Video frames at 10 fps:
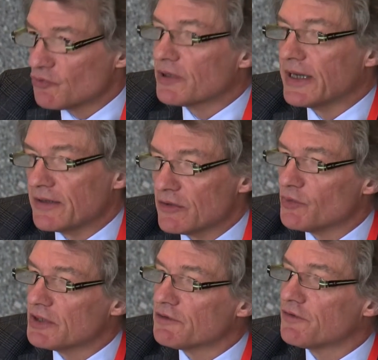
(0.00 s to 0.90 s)
together
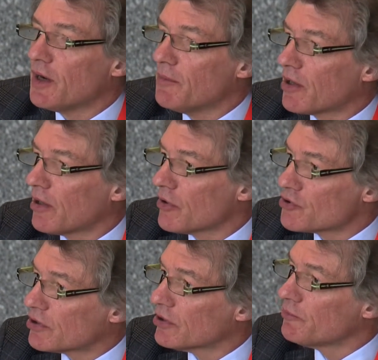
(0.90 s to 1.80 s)
with a
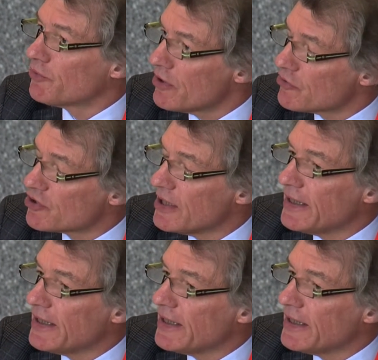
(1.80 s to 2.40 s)
pharmacological approach.